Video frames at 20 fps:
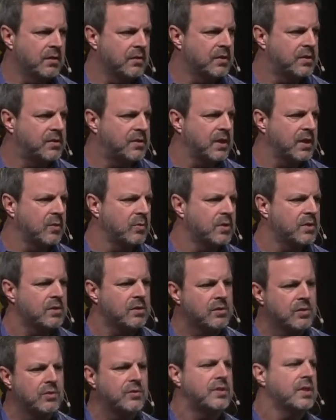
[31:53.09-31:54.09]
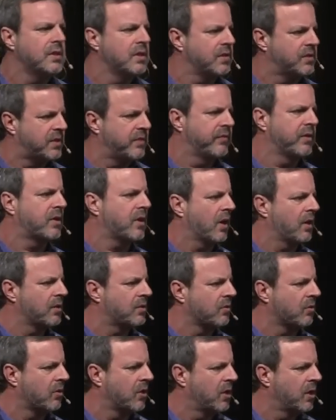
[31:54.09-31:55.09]
The city was losing the Civic
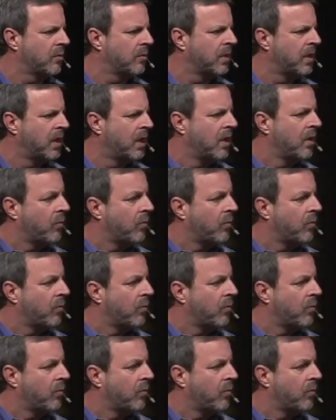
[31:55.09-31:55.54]
Auditorium.